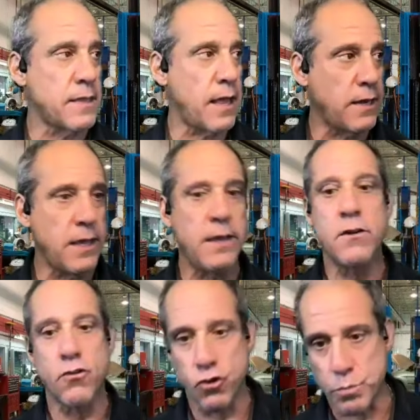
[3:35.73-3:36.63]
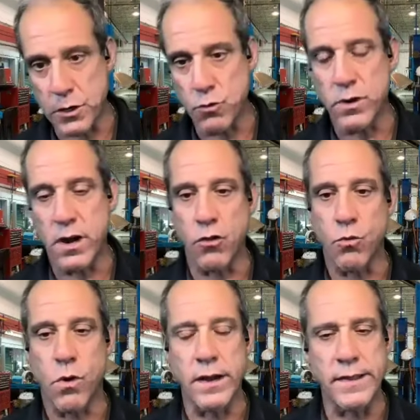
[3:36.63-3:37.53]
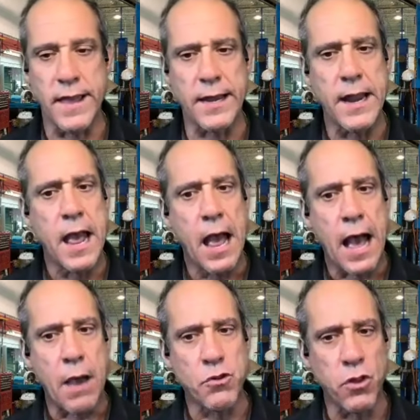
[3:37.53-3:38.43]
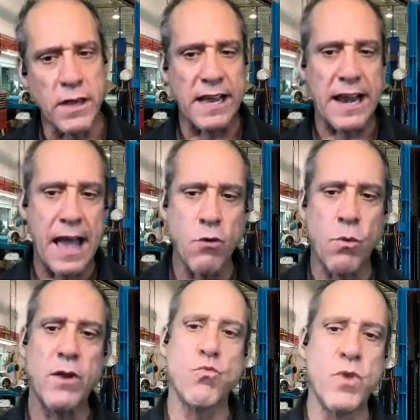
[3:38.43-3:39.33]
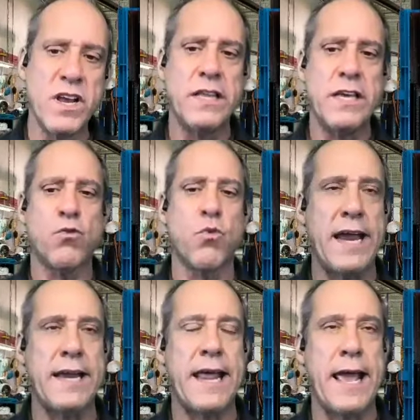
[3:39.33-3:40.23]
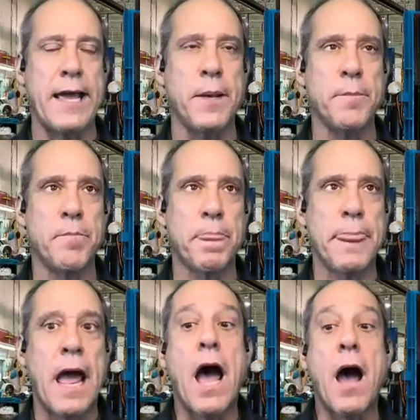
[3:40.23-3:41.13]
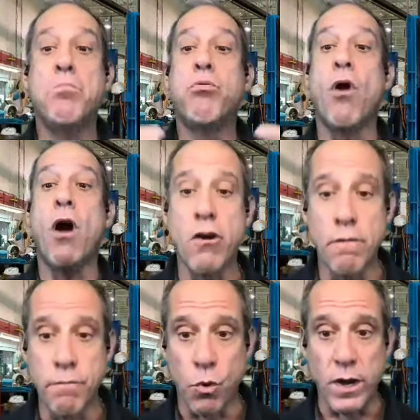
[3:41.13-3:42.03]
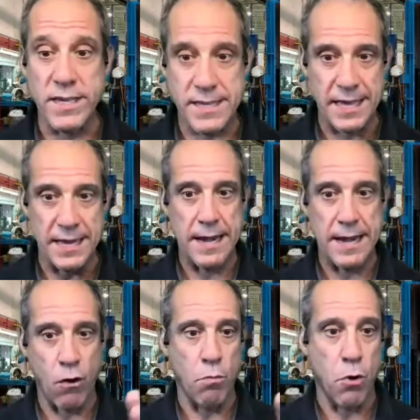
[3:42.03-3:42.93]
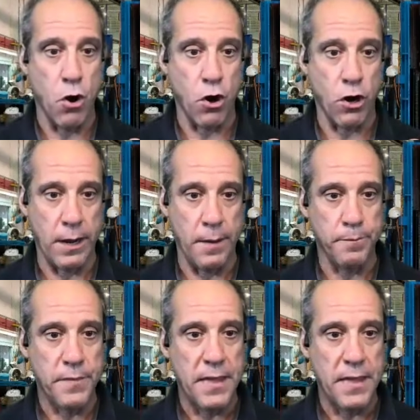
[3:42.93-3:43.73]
And then he introduced me to another one. And then I was looking at how do I really create a broader voice in a narrow market.